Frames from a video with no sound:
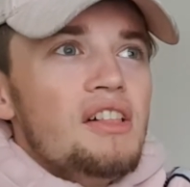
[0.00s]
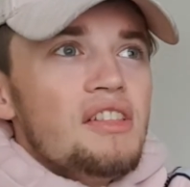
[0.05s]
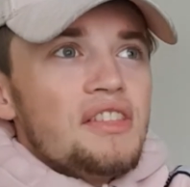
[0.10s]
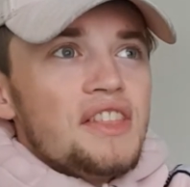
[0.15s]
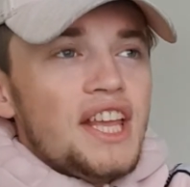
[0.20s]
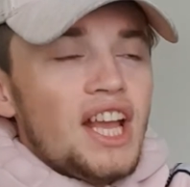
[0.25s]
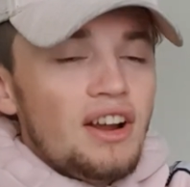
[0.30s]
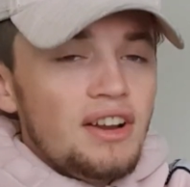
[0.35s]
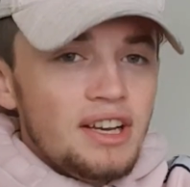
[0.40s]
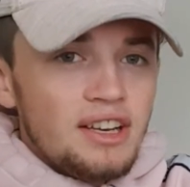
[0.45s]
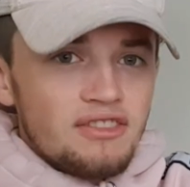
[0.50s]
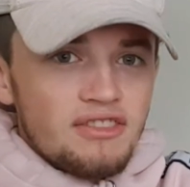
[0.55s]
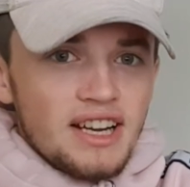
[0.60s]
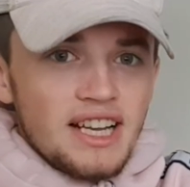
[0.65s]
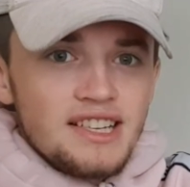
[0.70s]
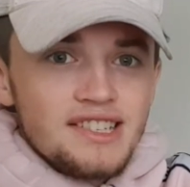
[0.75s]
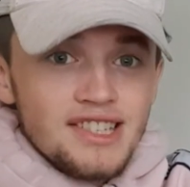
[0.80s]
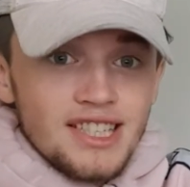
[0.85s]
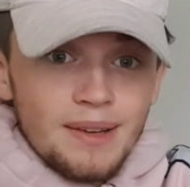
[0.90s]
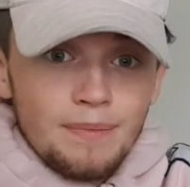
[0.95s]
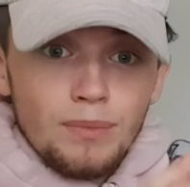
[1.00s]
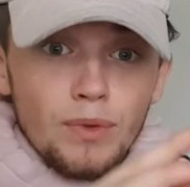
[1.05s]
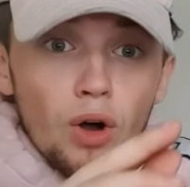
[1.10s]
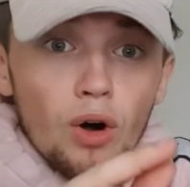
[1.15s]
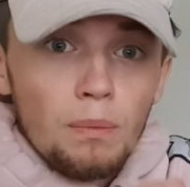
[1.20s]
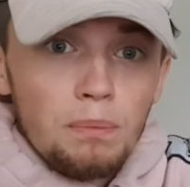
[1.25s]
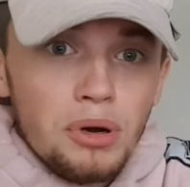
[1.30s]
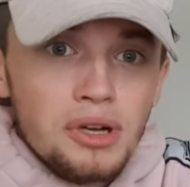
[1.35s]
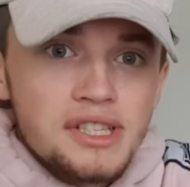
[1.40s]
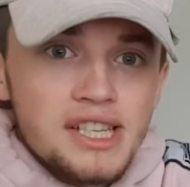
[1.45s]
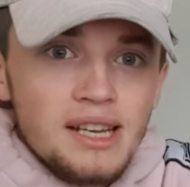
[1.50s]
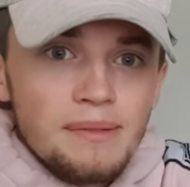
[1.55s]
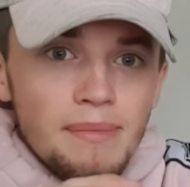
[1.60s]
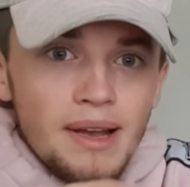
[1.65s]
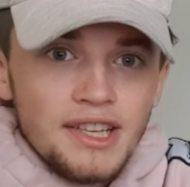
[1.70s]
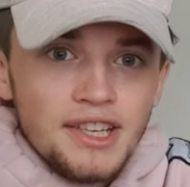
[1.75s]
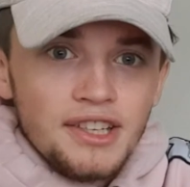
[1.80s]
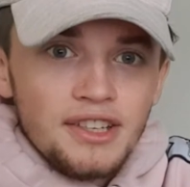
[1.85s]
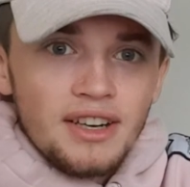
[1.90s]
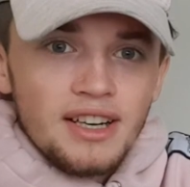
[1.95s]
the only reason I'm not putting
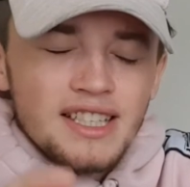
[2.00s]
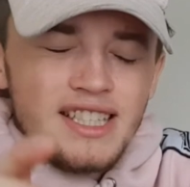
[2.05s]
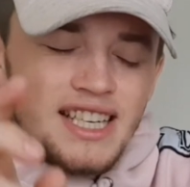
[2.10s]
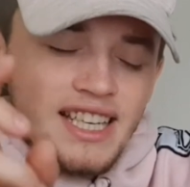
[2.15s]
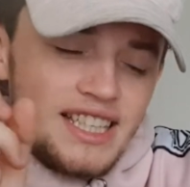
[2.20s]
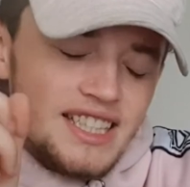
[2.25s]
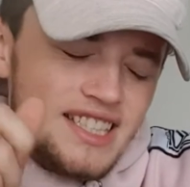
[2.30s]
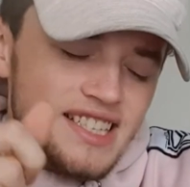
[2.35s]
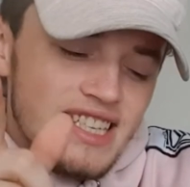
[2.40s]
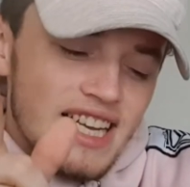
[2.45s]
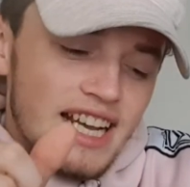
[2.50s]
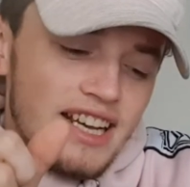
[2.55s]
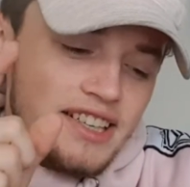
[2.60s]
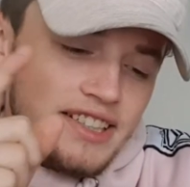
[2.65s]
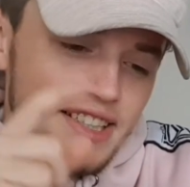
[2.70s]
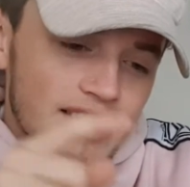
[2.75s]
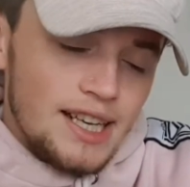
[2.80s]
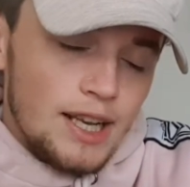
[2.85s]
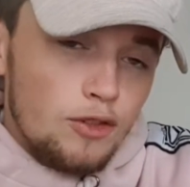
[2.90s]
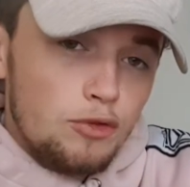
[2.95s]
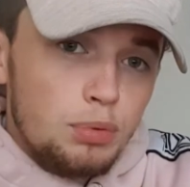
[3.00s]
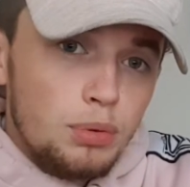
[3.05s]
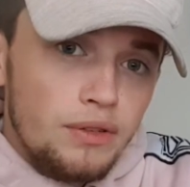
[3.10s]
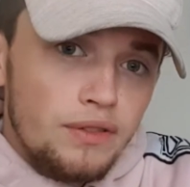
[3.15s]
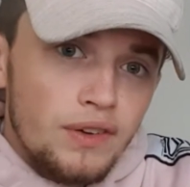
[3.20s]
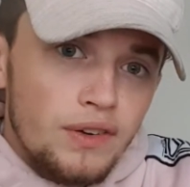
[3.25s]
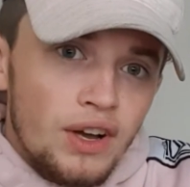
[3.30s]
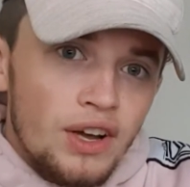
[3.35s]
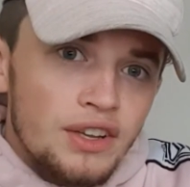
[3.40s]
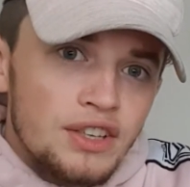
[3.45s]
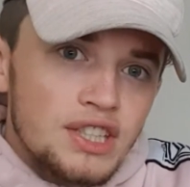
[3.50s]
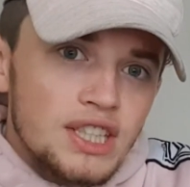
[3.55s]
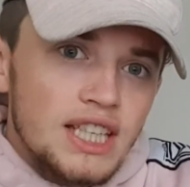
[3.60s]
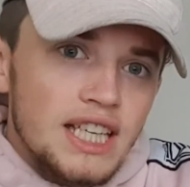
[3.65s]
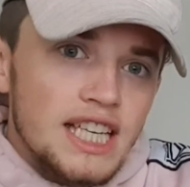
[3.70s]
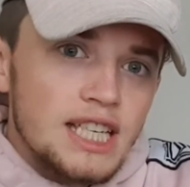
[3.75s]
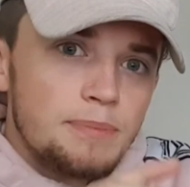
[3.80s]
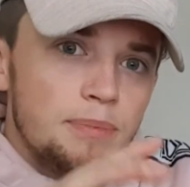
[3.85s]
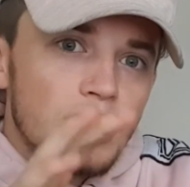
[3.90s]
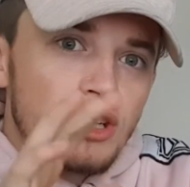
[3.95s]
Man United in second and Liverpool third
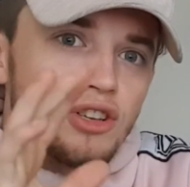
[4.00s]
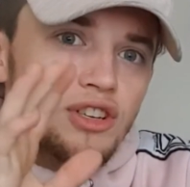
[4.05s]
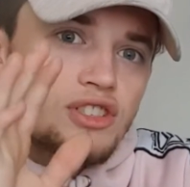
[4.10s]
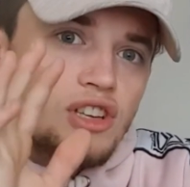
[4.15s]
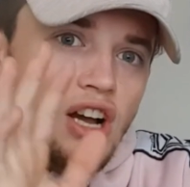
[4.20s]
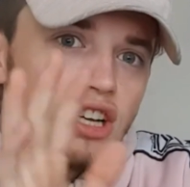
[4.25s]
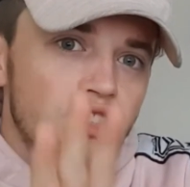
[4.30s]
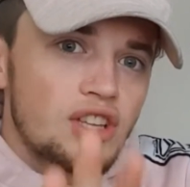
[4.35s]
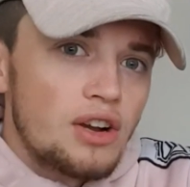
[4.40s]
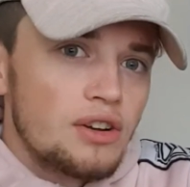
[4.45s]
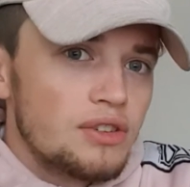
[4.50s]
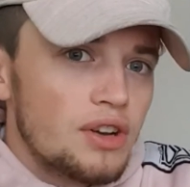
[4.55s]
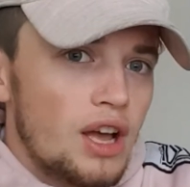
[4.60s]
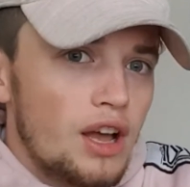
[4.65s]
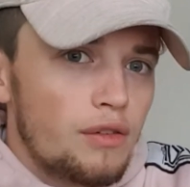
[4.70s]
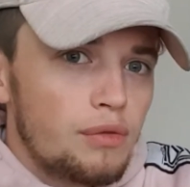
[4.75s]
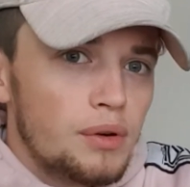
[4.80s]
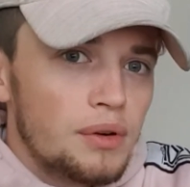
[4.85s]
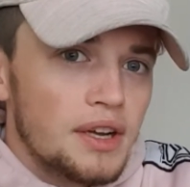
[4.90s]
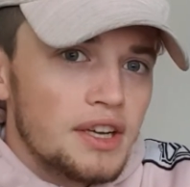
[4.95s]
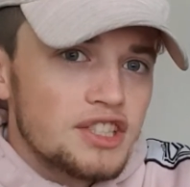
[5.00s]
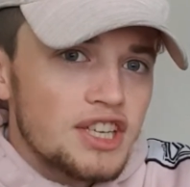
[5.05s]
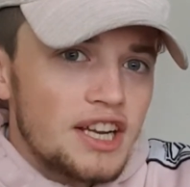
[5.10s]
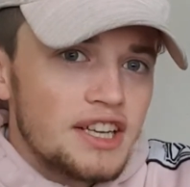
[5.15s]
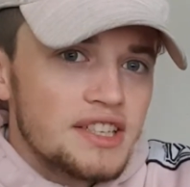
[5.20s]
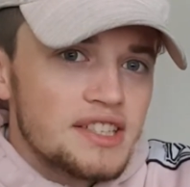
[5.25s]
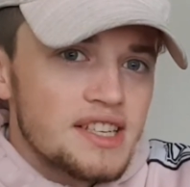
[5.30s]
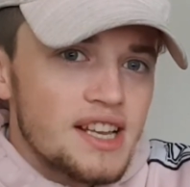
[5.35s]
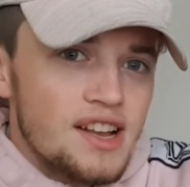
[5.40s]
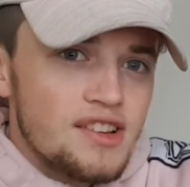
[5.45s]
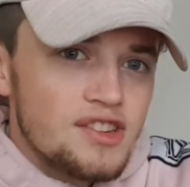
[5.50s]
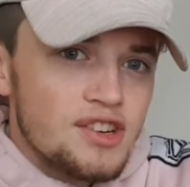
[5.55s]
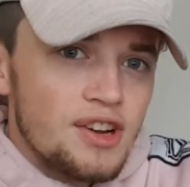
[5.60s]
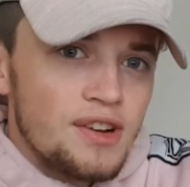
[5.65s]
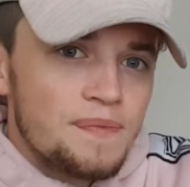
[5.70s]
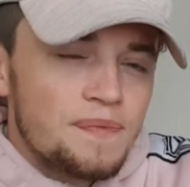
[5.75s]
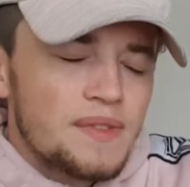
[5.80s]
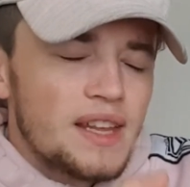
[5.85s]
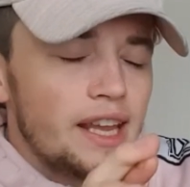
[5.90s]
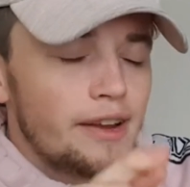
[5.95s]
is because I don't know if we'll get Jadon
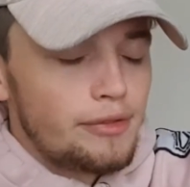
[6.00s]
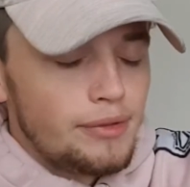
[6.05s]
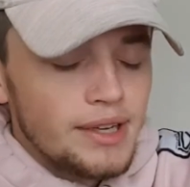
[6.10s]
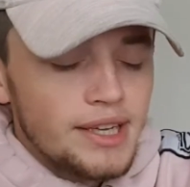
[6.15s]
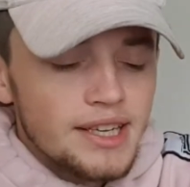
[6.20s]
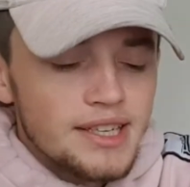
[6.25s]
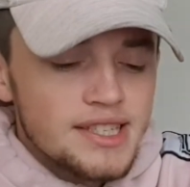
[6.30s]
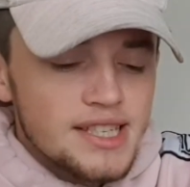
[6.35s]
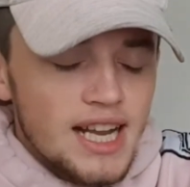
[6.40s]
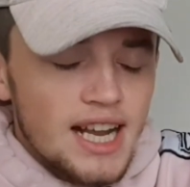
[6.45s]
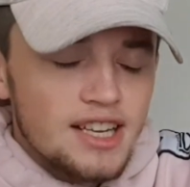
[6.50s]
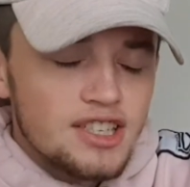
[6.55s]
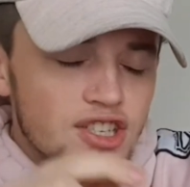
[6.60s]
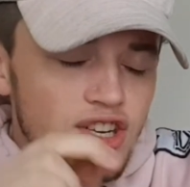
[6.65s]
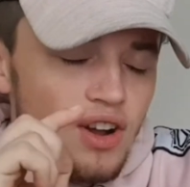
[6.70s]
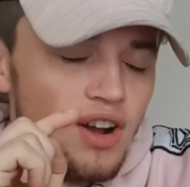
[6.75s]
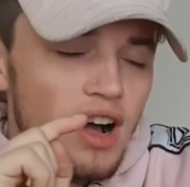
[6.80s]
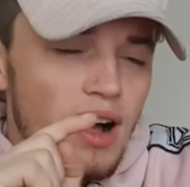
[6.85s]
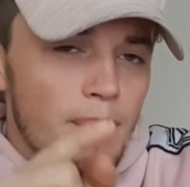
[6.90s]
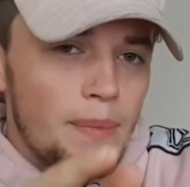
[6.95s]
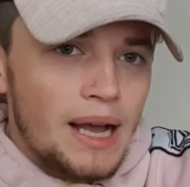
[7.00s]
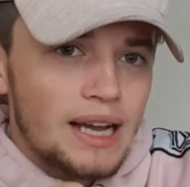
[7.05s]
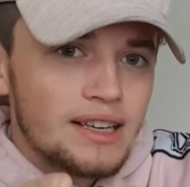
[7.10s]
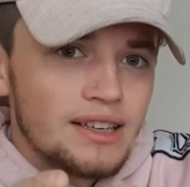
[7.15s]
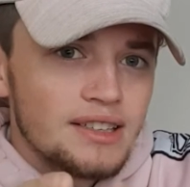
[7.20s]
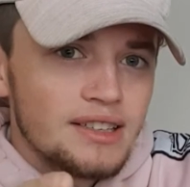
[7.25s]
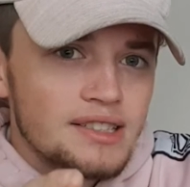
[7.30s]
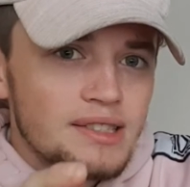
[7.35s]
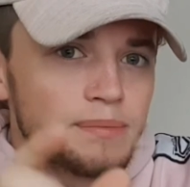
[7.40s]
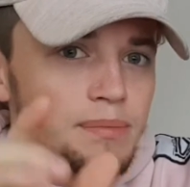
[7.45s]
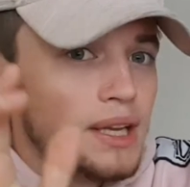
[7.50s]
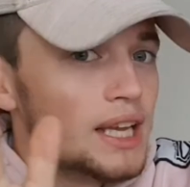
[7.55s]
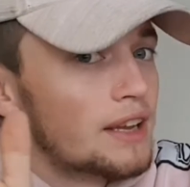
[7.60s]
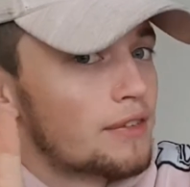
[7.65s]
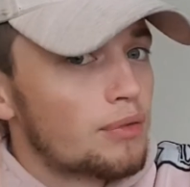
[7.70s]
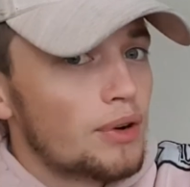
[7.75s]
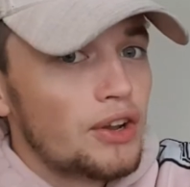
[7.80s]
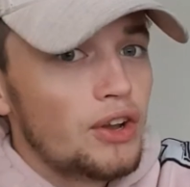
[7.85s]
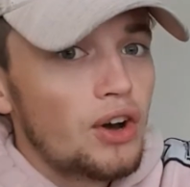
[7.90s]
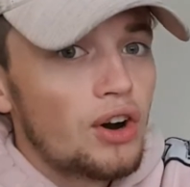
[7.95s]
Sancho. If we get Sancho, I back us. But
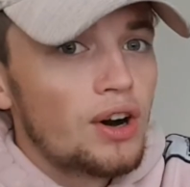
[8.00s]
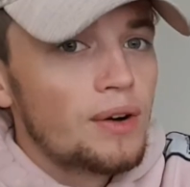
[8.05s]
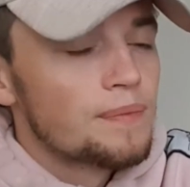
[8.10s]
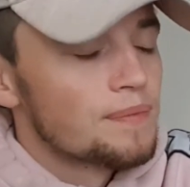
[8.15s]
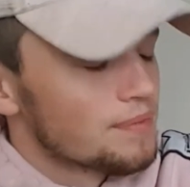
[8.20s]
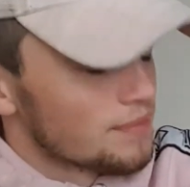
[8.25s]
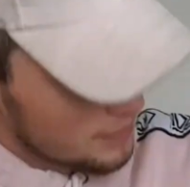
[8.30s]
if we're not,